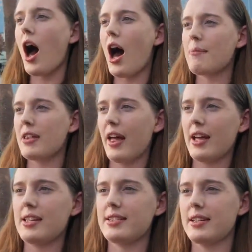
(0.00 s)

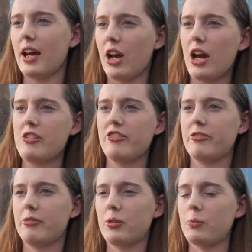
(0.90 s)
That is a kind of
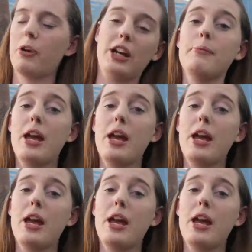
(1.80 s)
pretty